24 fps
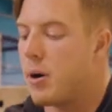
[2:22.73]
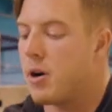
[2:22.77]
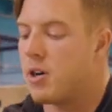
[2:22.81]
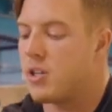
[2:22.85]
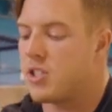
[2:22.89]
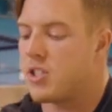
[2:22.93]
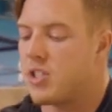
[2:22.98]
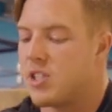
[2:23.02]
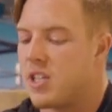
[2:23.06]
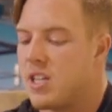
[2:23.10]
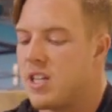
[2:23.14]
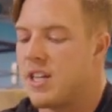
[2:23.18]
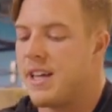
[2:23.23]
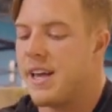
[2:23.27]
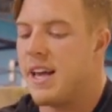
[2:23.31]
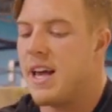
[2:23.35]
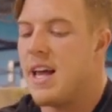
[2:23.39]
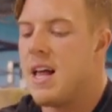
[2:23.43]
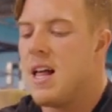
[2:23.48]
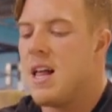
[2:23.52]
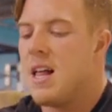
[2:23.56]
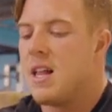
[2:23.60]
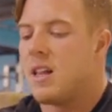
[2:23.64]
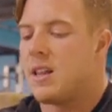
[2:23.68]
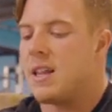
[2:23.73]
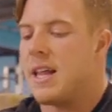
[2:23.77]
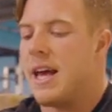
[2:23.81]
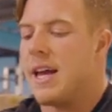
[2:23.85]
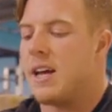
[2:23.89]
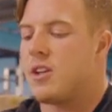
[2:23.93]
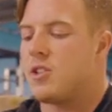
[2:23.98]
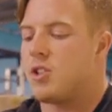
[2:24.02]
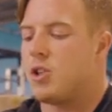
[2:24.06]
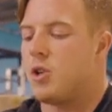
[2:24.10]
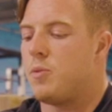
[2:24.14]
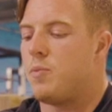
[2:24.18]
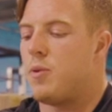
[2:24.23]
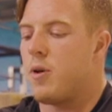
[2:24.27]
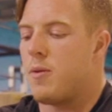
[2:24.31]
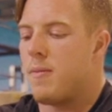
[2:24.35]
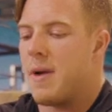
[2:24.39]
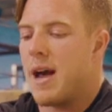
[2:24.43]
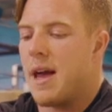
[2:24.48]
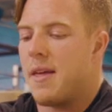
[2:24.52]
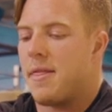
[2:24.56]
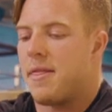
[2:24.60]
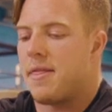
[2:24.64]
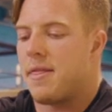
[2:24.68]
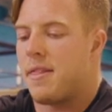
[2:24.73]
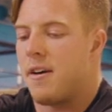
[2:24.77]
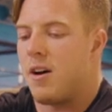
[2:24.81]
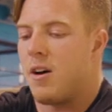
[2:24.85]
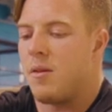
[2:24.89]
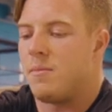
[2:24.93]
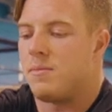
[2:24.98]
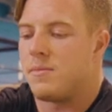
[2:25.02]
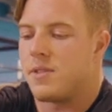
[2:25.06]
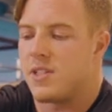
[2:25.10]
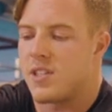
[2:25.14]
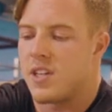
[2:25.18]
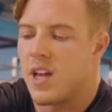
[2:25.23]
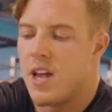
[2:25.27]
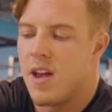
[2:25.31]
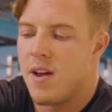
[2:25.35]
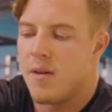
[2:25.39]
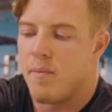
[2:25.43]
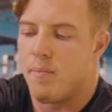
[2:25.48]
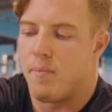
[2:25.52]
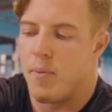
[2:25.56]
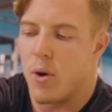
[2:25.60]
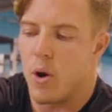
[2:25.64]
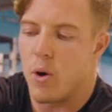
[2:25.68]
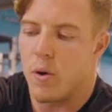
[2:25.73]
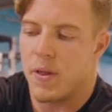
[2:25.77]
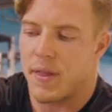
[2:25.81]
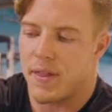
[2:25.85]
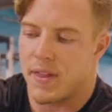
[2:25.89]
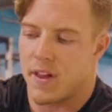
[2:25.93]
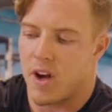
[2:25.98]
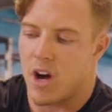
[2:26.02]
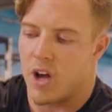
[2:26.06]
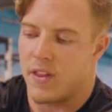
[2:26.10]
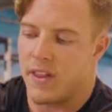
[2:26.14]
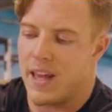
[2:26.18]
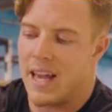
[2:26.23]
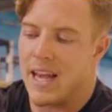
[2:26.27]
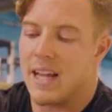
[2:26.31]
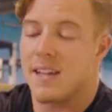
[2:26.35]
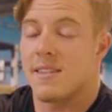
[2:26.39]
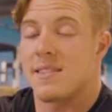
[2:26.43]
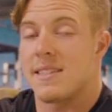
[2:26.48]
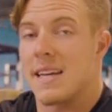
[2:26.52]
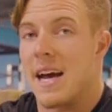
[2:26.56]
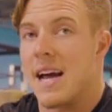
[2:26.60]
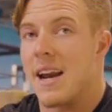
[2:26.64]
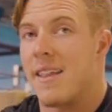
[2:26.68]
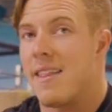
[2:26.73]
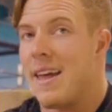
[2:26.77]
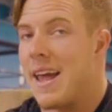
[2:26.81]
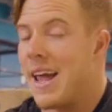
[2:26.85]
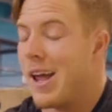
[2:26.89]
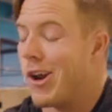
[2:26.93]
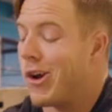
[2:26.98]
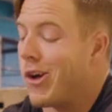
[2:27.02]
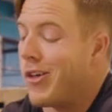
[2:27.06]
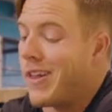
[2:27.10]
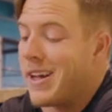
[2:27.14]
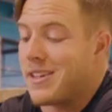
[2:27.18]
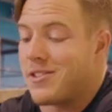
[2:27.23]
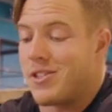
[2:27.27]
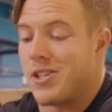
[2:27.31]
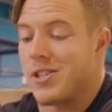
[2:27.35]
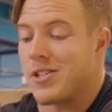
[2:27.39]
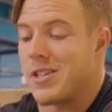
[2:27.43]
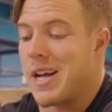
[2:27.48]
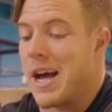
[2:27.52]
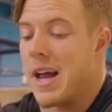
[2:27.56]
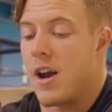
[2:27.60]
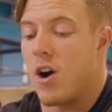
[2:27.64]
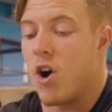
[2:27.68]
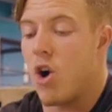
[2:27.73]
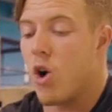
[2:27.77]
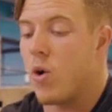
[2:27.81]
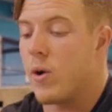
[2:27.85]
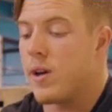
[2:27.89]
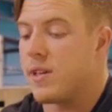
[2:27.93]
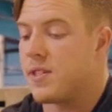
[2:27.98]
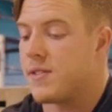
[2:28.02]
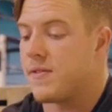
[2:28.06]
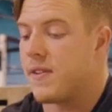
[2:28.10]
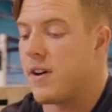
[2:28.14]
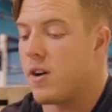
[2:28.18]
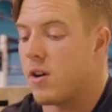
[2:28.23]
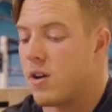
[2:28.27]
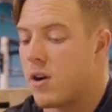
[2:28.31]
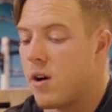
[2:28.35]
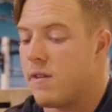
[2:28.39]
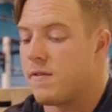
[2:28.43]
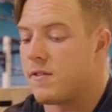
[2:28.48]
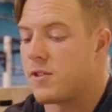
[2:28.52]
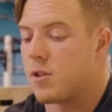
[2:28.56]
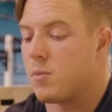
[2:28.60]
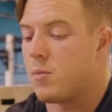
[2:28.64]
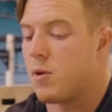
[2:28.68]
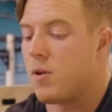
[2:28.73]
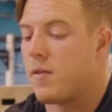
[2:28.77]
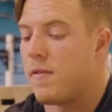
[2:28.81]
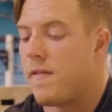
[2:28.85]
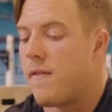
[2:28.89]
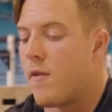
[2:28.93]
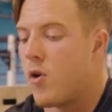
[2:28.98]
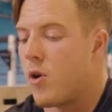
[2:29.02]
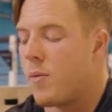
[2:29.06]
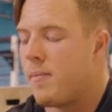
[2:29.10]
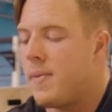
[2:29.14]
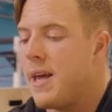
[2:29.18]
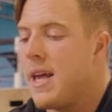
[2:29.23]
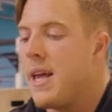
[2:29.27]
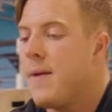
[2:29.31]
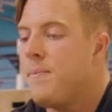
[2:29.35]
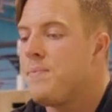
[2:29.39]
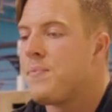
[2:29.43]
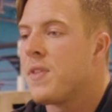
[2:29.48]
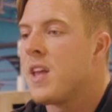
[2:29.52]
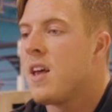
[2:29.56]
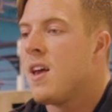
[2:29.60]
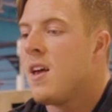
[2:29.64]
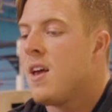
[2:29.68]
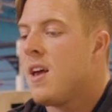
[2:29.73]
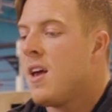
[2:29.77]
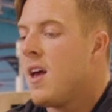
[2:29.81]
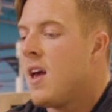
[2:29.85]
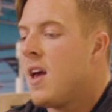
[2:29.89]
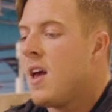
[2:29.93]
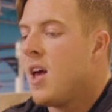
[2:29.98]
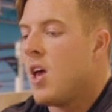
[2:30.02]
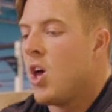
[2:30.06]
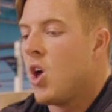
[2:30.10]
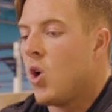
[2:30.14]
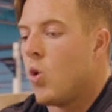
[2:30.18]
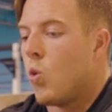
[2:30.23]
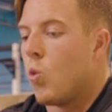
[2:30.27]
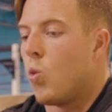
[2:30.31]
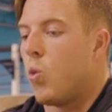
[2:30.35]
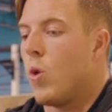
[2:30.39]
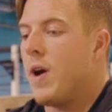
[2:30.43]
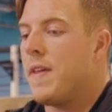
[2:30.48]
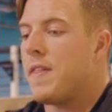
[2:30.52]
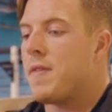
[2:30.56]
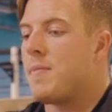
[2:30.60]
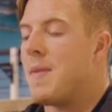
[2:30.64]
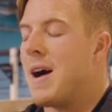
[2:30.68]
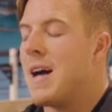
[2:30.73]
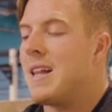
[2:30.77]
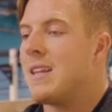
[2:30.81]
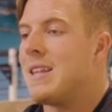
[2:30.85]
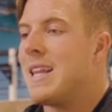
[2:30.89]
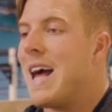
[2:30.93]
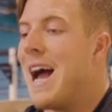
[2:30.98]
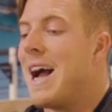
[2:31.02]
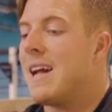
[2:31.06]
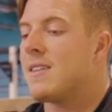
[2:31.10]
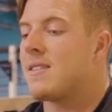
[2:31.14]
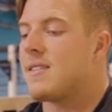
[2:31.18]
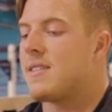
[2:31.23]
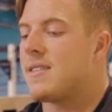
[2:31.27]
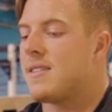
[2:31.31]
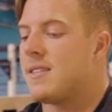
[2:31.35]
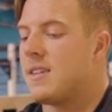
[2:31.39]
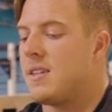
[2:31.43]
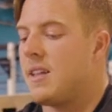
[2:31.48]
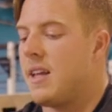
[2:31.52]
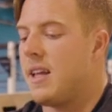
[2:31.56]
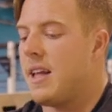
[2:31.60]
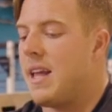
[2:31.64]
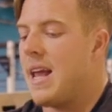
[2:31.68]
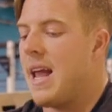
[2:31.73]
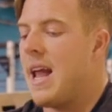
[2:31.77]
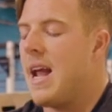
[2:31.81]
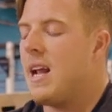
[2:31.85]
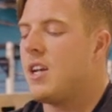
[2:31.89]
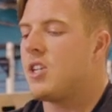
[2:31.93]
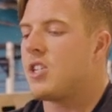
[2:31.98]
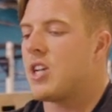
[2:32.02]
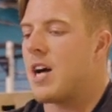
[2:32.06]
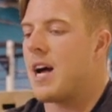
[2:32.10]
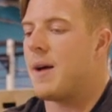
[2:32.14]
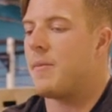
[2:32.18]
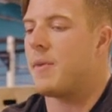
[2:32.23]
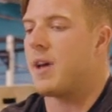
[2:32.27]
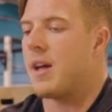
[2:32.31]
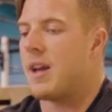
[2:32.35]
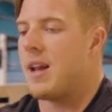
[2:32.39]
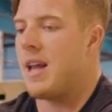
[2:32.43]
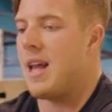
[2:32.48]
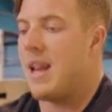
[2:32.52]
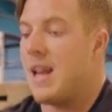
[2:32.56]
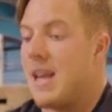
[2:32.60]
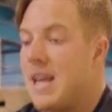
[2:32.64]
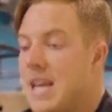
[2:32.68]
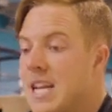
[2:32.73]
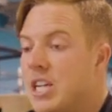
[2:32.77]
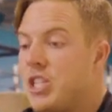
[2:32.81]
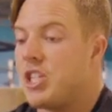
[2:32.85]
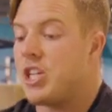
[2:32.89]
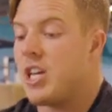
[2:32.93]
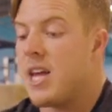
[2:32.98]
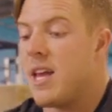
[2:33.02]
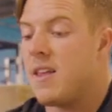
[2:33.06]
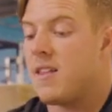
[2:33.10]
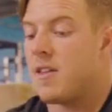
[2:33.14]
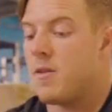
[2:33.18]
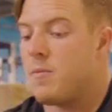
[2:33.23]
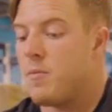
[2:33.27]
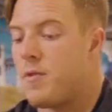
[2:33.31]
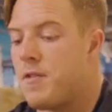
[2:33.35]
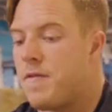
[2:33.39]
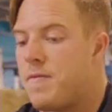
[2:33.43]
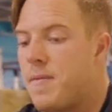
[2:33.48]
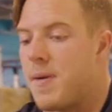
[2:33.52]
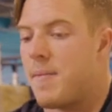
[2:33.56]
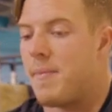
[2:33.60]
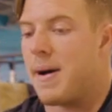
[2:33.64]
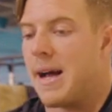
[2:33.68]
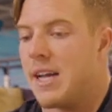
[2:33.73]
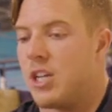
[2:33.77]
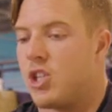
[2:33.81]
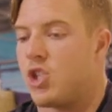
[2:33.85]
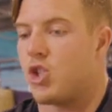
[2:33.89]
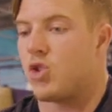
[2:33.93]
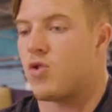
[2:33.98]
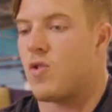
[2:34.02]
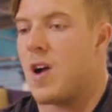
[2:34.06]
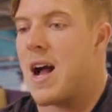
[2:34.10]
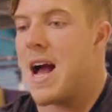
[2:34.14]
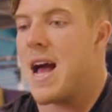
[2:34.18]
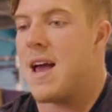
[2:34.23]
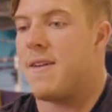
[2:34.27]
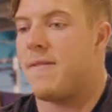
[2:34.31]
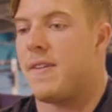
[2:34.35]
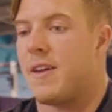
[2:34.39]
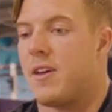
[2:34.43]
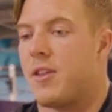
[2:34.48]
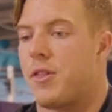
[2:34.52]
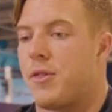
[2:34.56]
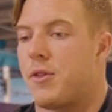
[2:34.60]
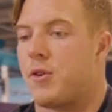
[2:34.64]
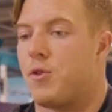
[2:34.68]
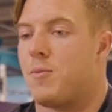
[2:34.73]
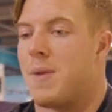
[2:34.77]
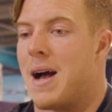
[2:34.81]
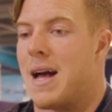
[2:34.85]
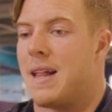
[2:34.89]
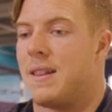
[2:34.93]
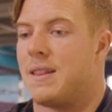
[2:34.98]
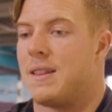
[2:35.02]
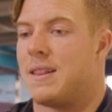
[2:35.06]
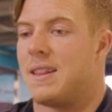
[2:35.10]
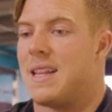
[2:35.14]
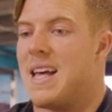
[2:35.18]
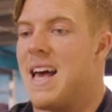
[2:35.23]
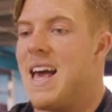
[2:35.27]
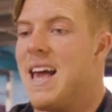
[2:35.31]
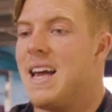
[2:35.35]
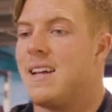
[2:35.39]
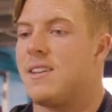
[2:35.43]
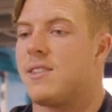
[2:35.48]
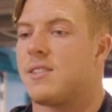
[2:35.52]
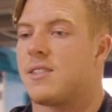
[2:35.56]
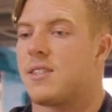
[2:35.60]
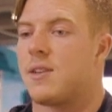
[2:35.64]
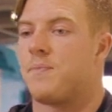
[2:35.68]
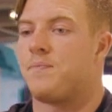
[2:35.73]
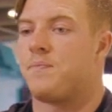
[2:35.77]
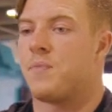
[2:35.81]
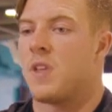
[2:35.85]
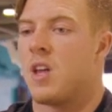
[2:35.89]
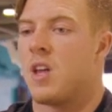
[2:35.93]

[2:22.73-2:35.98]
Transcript: personally like to put my thumbs both on the inside of the handle. That's just kind of always felt comfortable for me. With my lats still engaged, I'm gonna initiate the movement by driving through my legs.